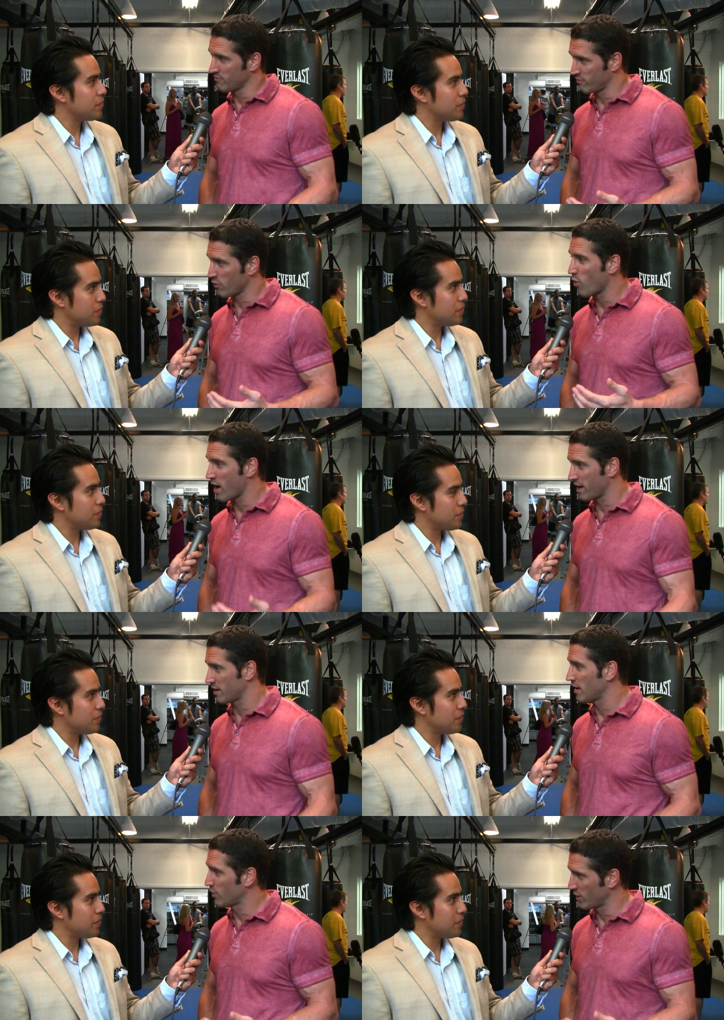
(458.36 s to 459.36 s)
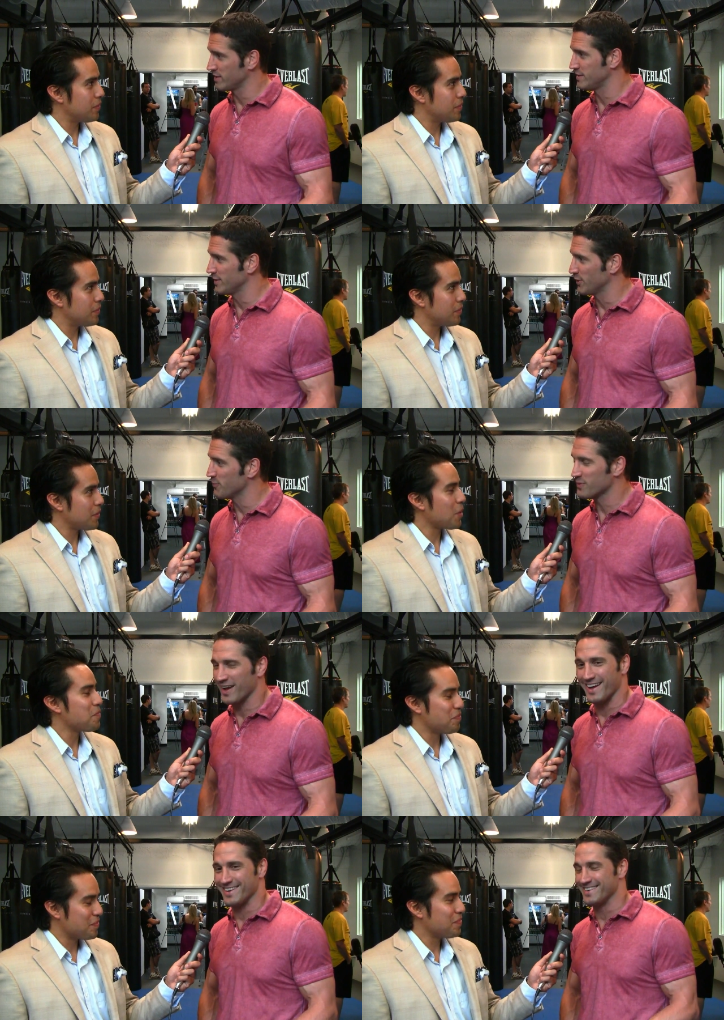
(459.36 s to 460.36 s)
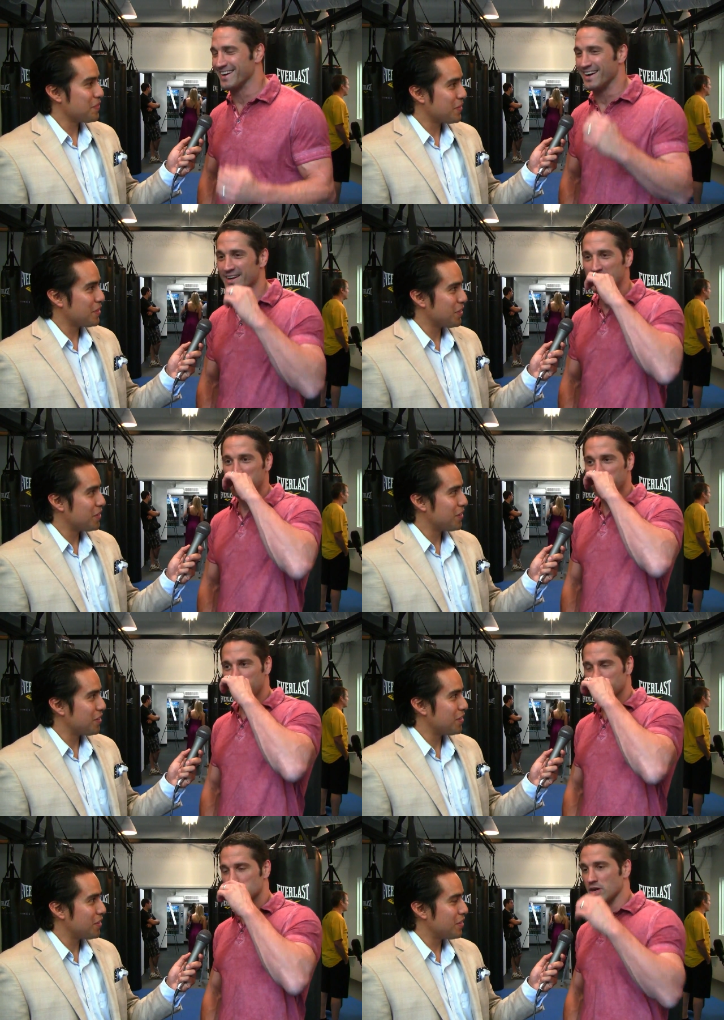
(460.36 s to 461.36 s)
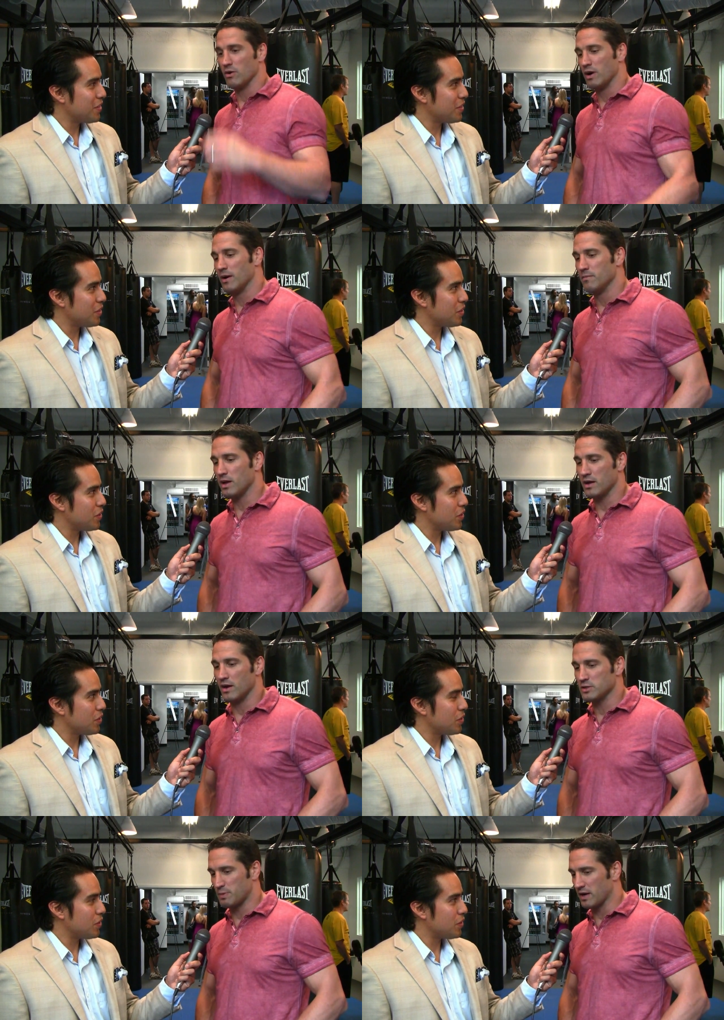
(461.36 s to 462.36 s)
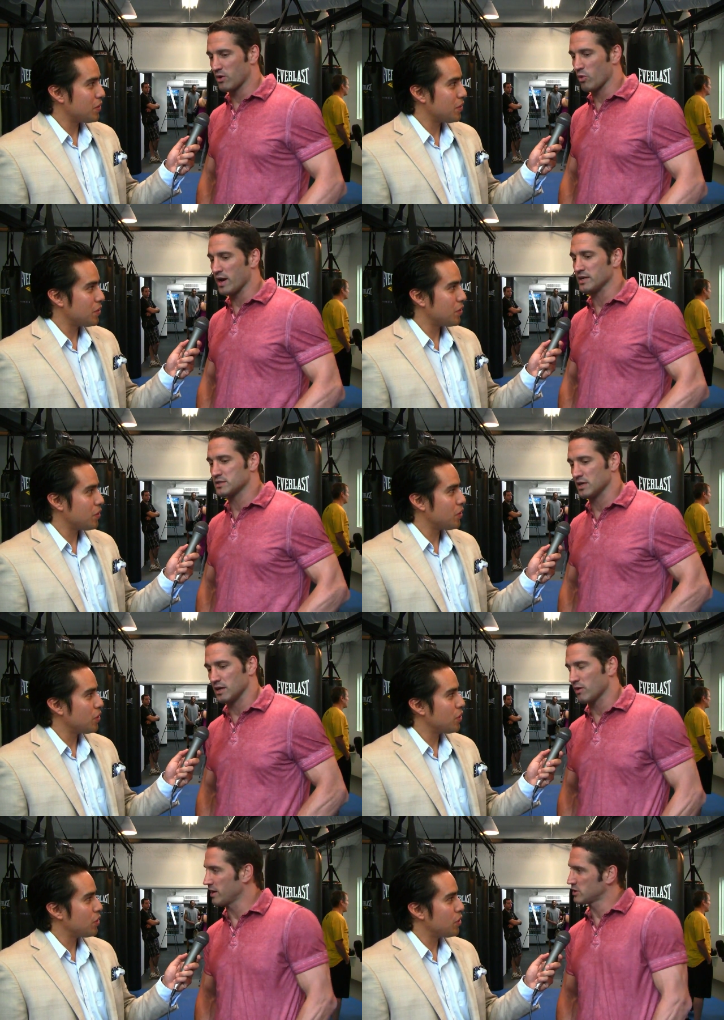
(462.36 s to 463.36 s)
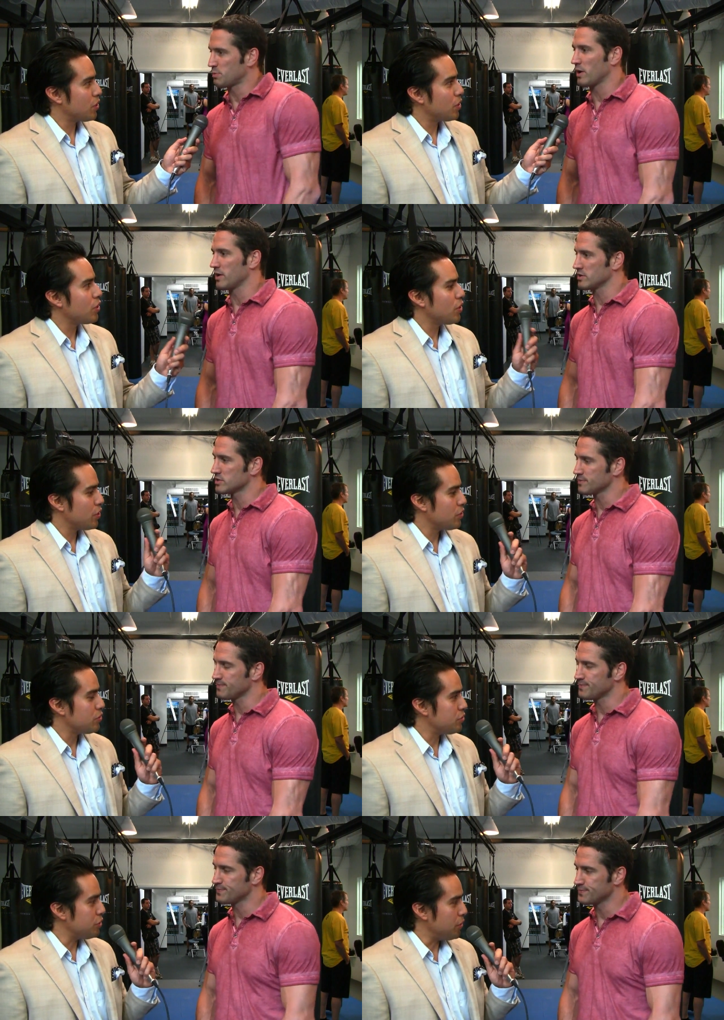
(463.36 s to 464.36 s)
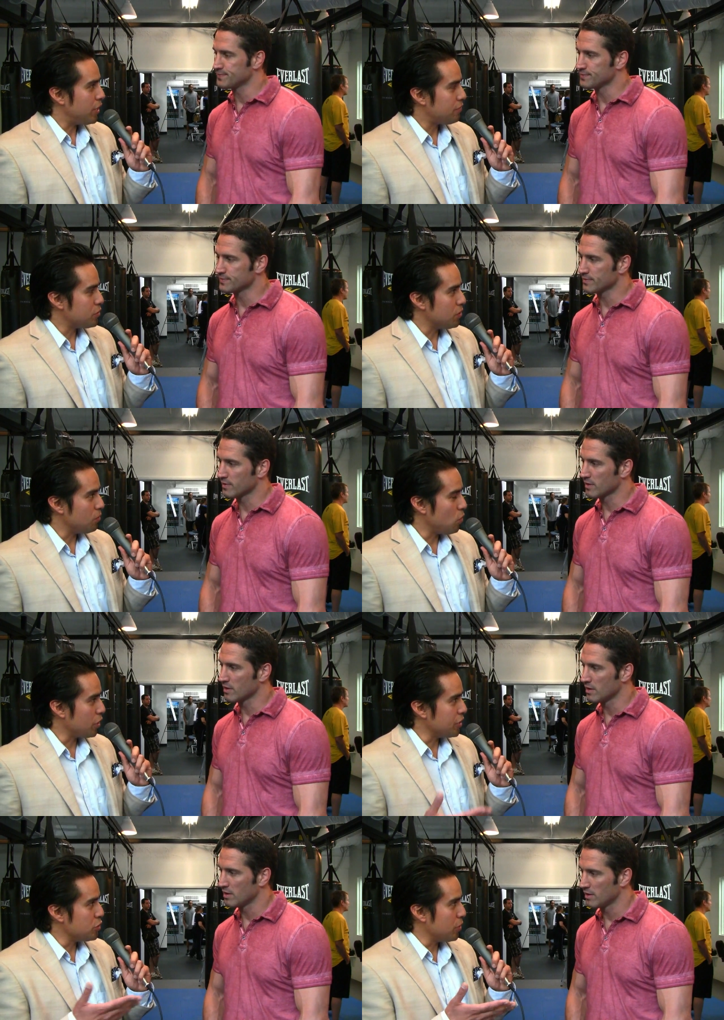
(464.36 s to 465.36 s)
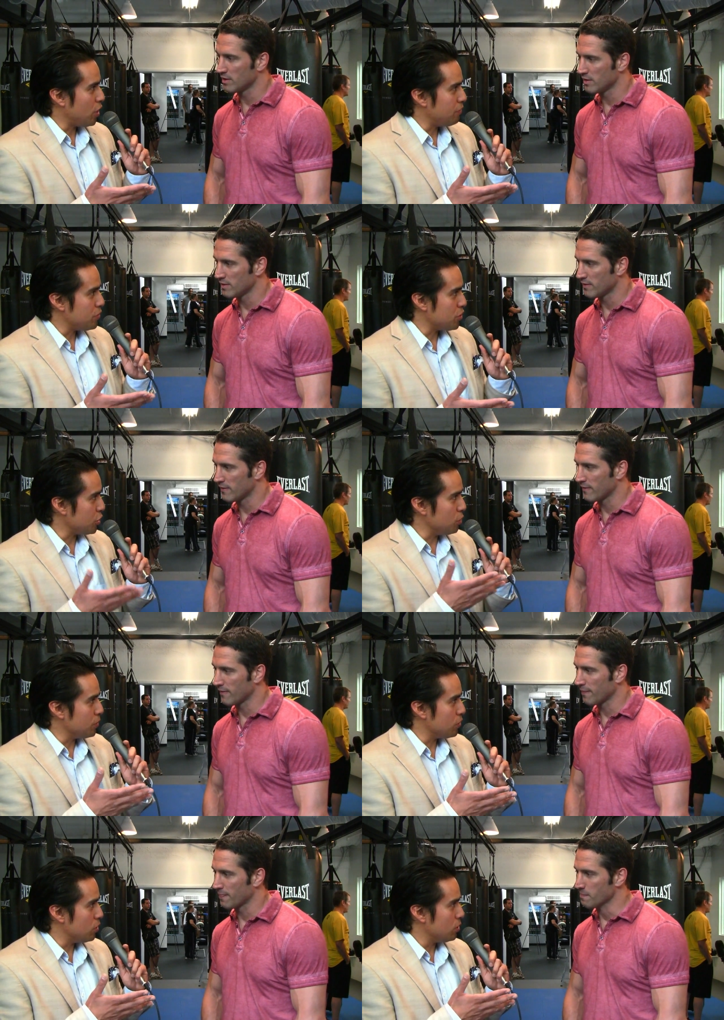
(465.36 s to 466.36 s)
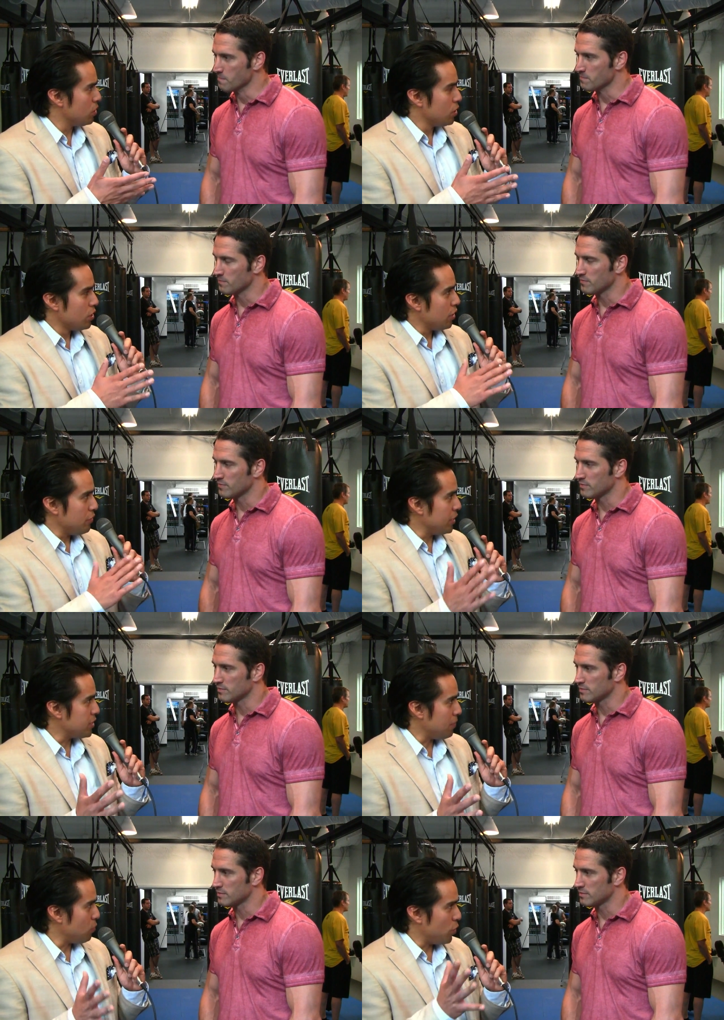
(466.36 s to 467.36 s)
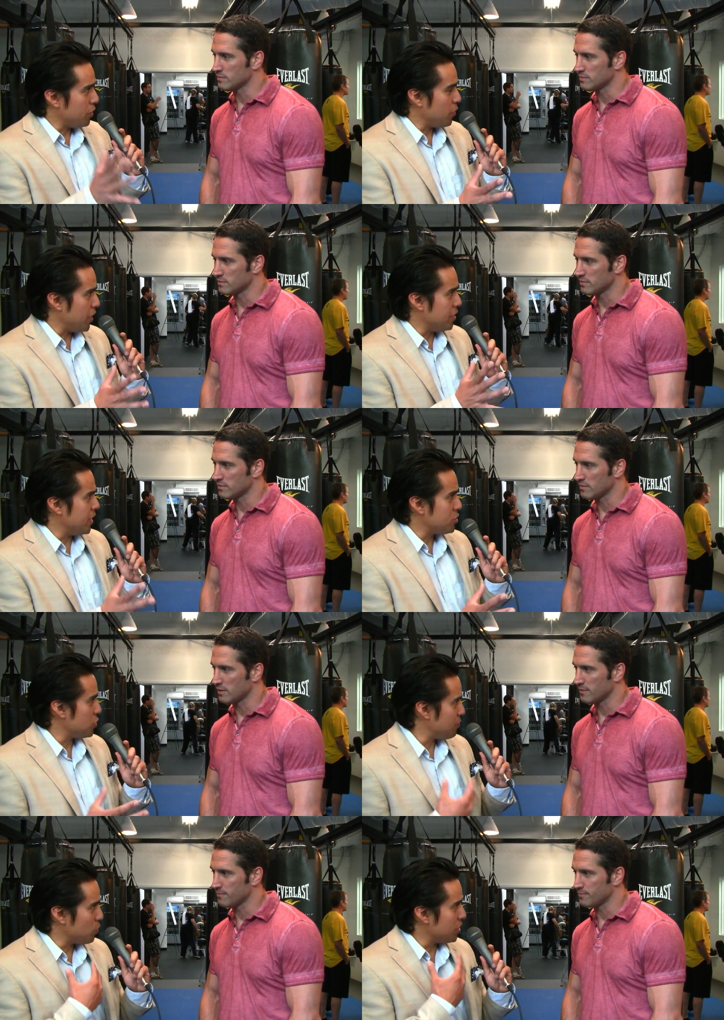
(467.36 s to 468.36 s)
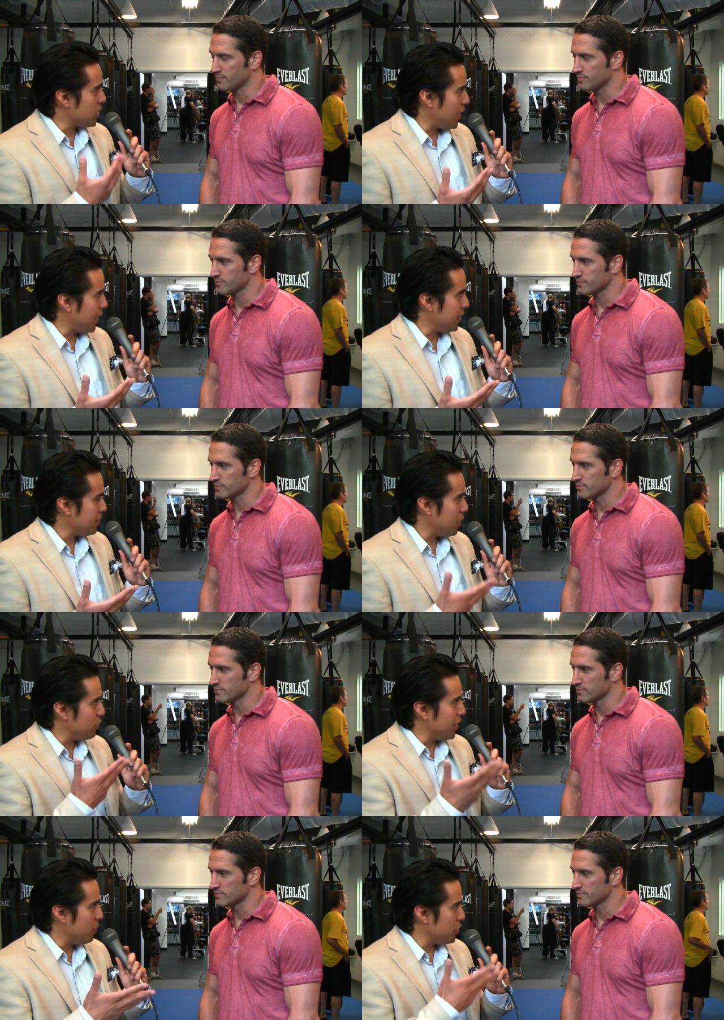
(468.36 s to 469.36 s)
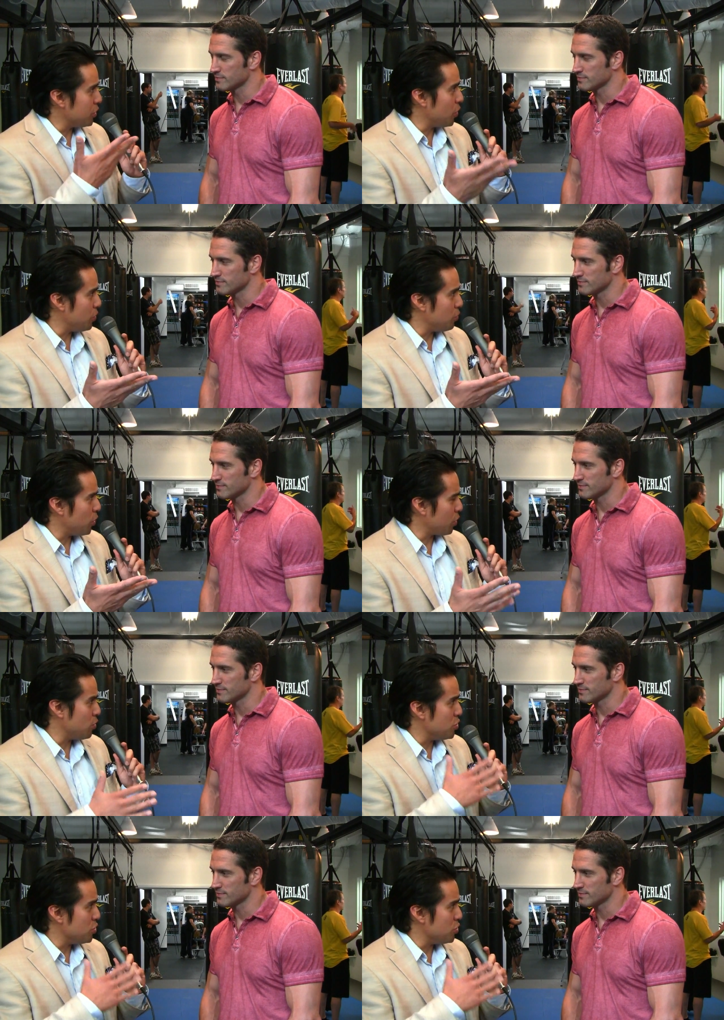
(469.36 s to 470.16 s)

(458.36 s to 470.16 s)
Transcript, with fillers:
Speaker 1: I'm quiet a great deal, and uh, and so uh, you know, it's been a great uh, great experience.
Speaker 2: Do you have to walk into an office, a cubicle of any type, of where you're at a desk? You have to wear a tie every day when you go to work, or